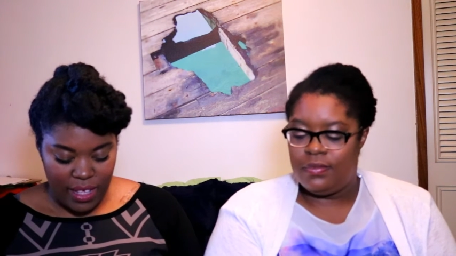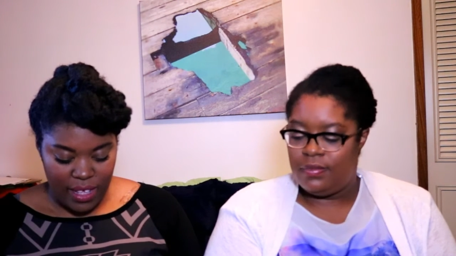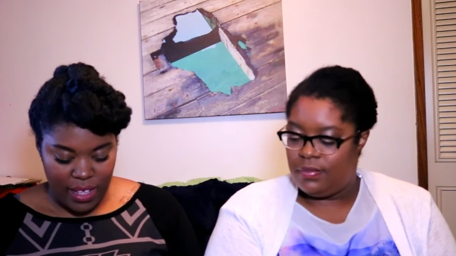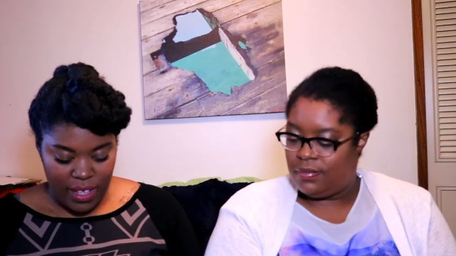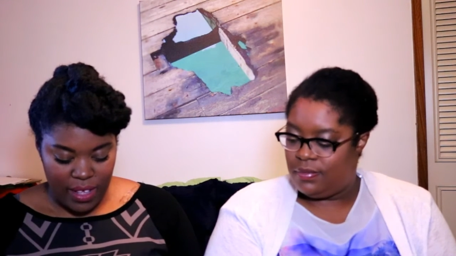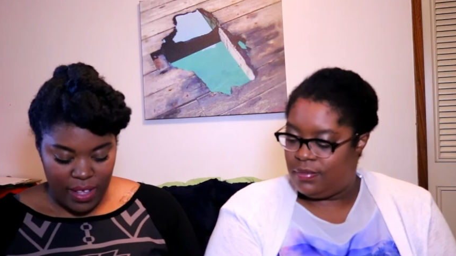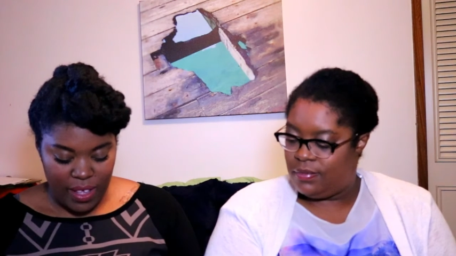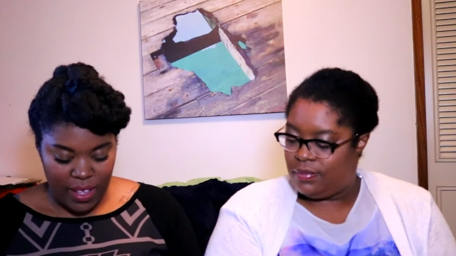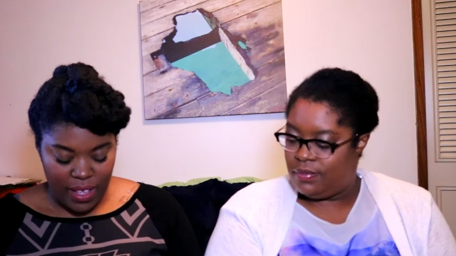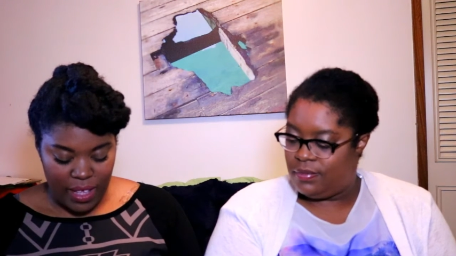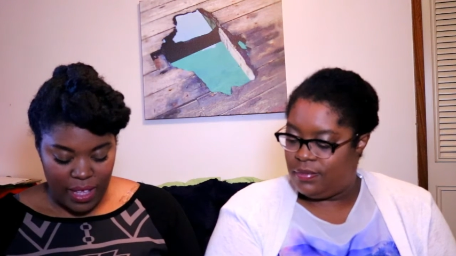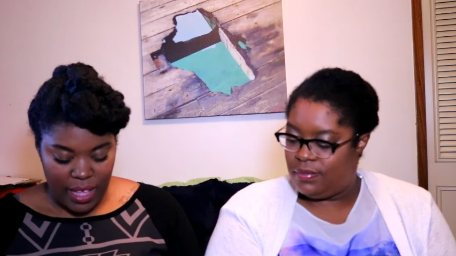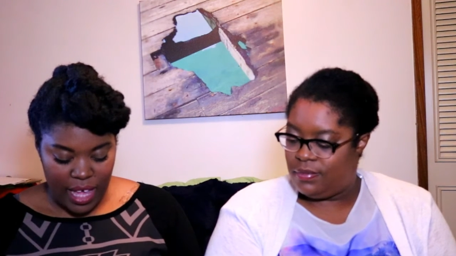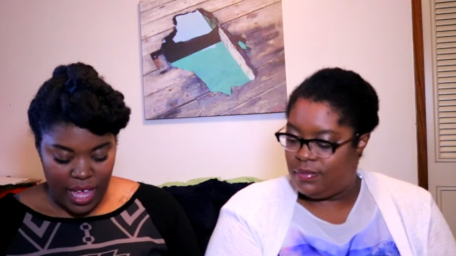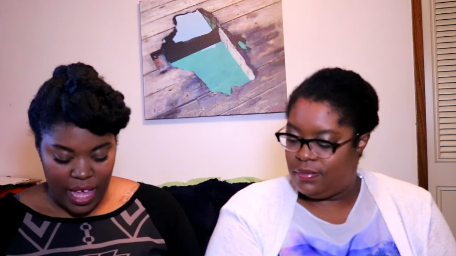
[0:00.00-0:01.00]

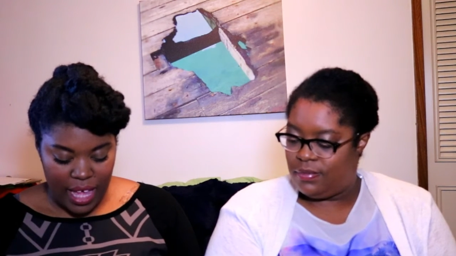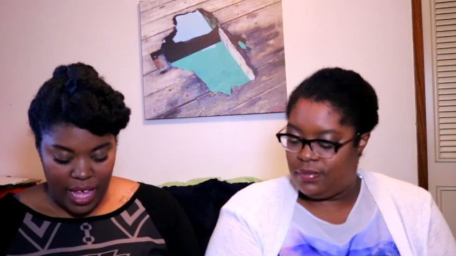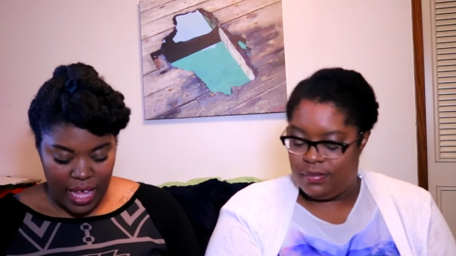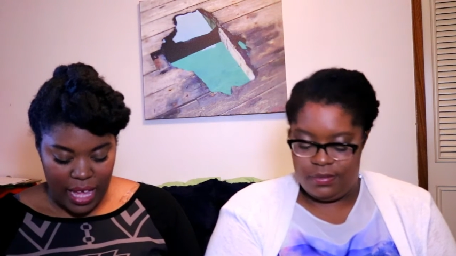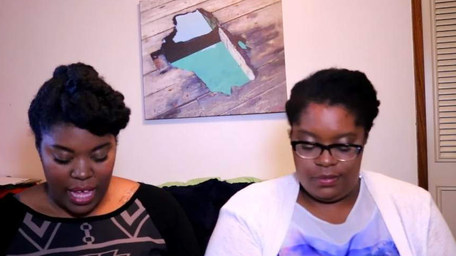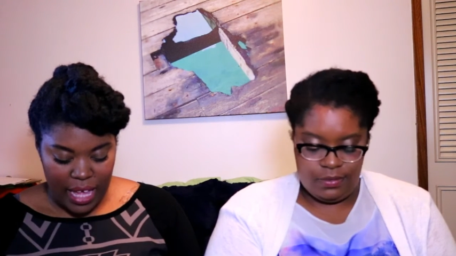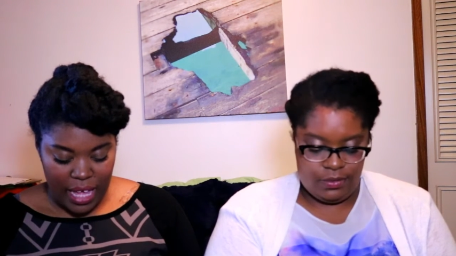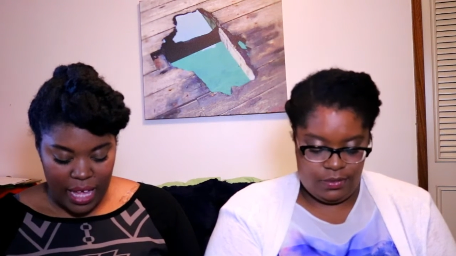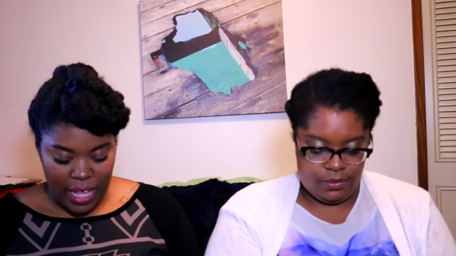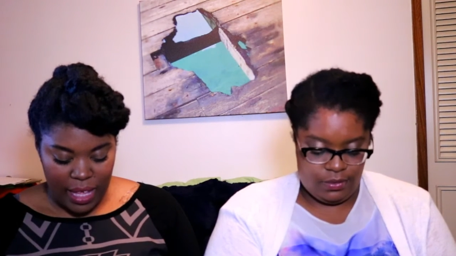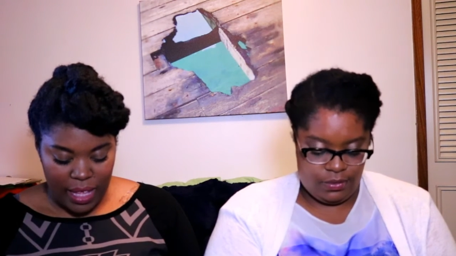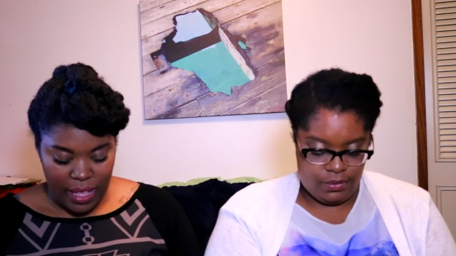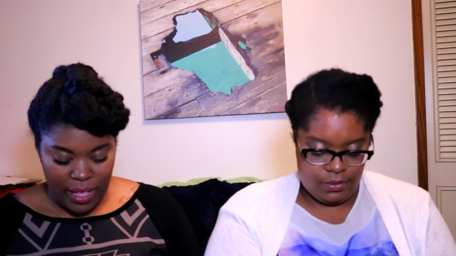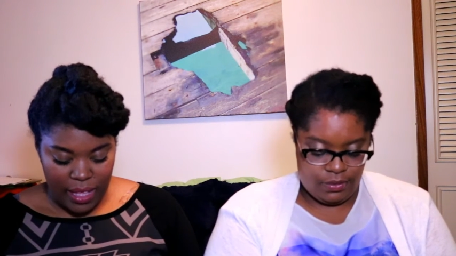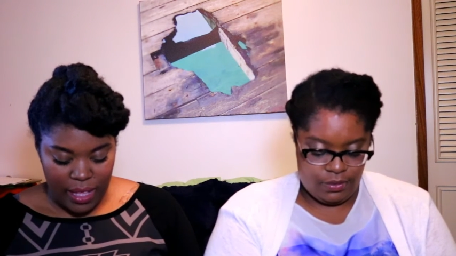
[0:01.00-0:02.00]

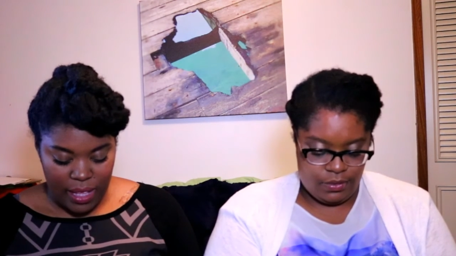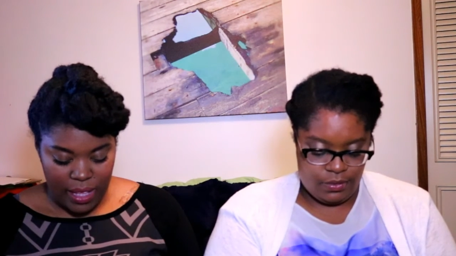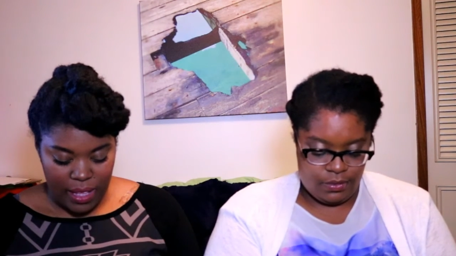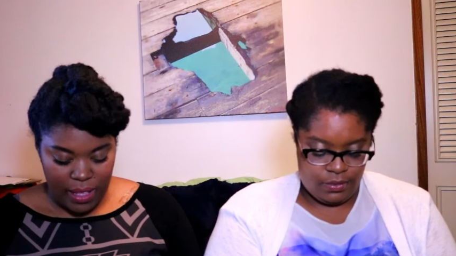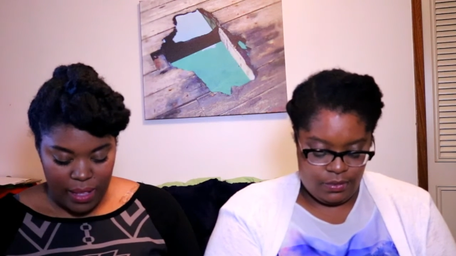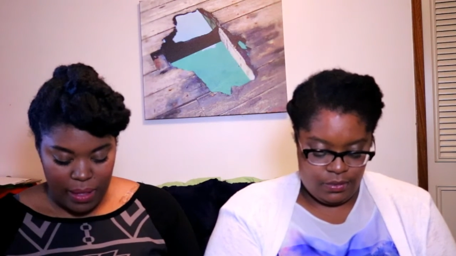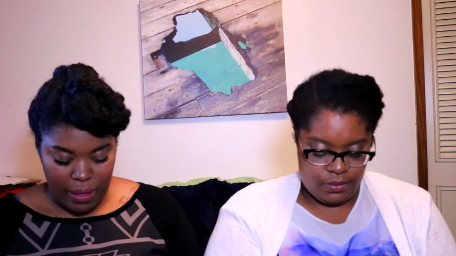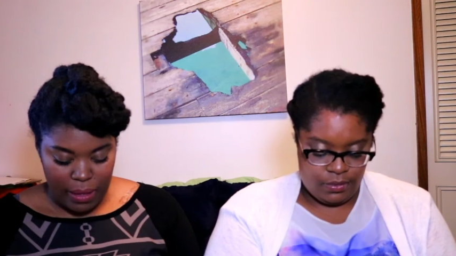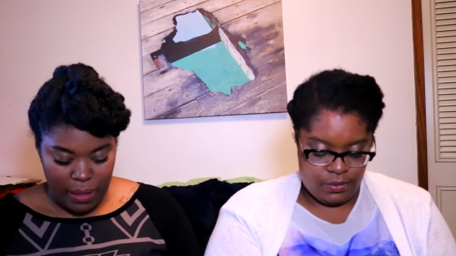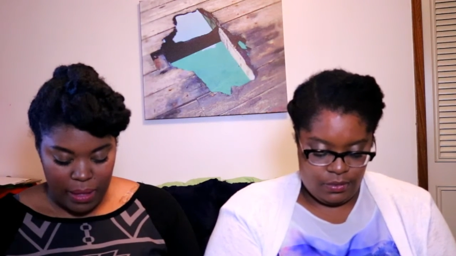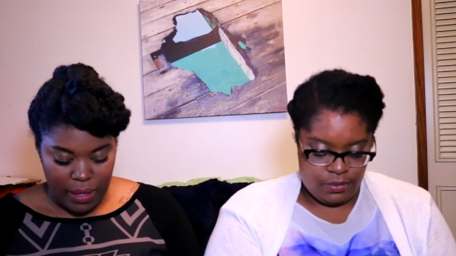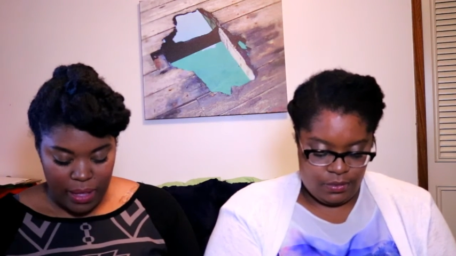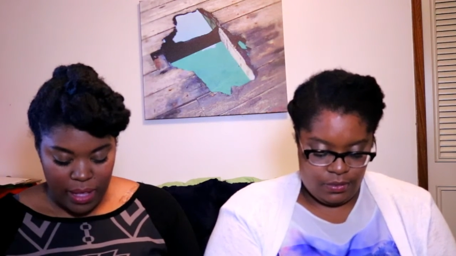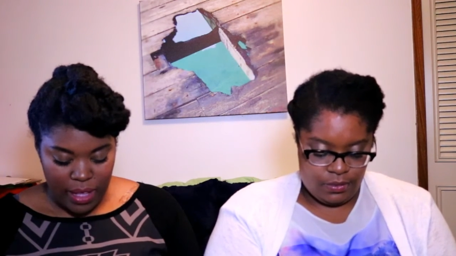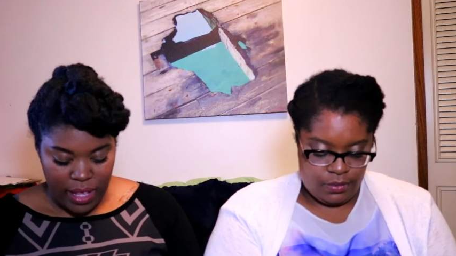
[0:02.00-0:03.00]

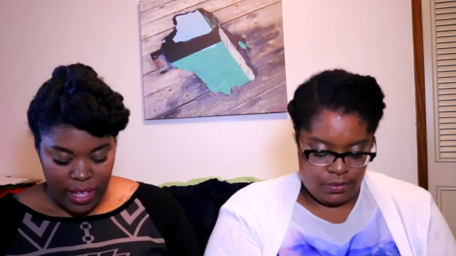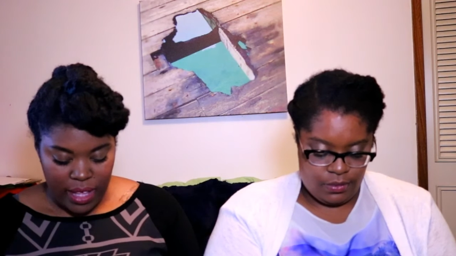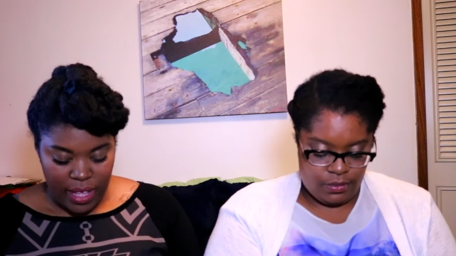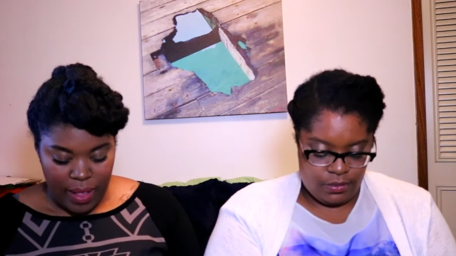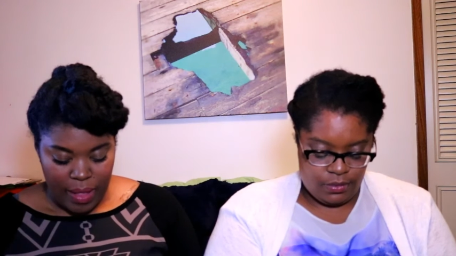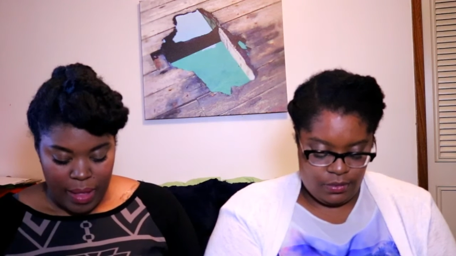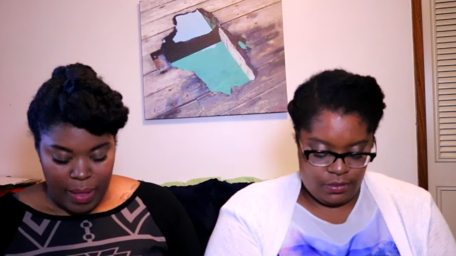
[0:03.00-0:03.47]
No one is speaking in this clip.